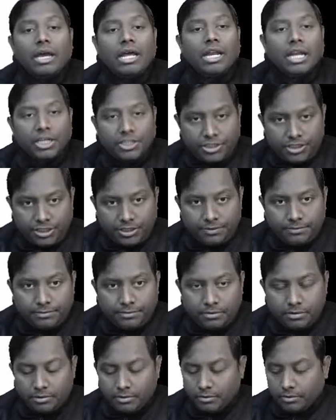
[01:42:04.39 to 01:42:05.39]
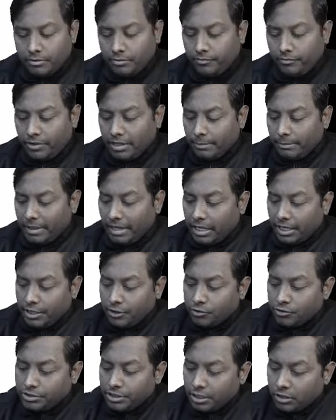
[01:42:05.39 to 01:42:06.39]
Allergy. We are mainly
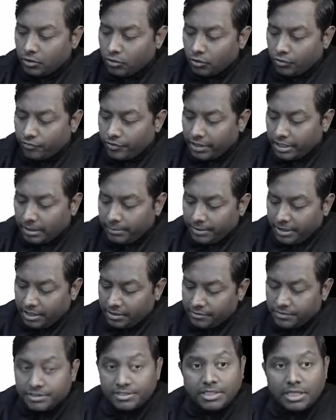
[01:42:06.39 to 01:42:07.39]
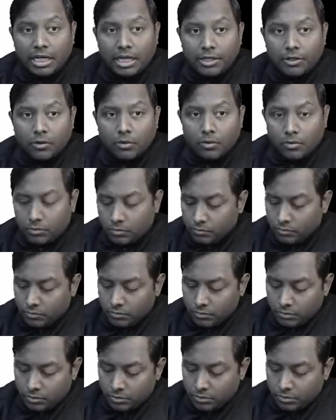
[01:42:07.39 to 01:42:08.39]
using chlorpheniramine in which scenario?
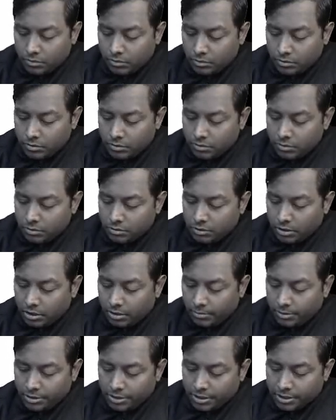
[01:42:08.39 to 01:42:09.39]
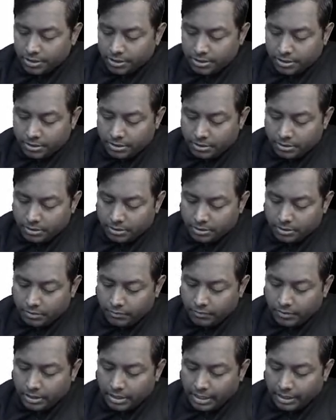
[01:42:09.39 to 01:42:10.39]
Sorry about this.
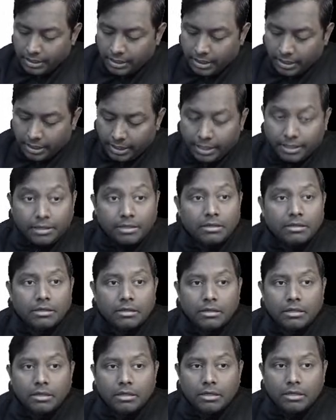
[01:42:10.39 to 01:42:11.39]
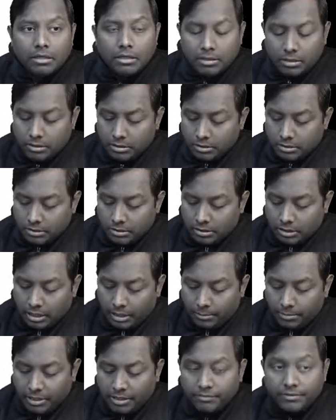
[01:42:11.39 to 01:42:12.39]
We'll write it again.
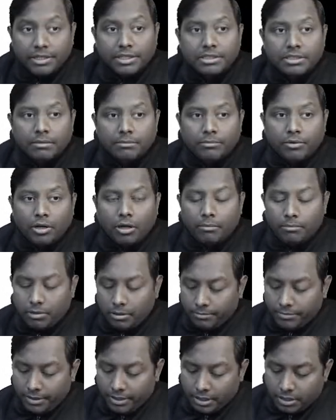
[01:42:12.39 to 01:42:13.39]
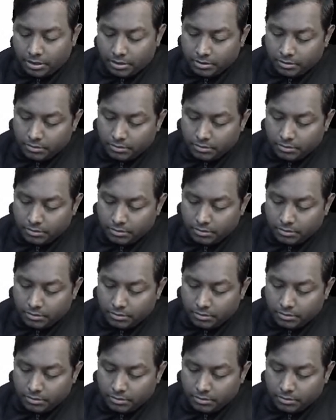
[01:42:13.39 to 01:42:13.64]
I believe there is some problem here.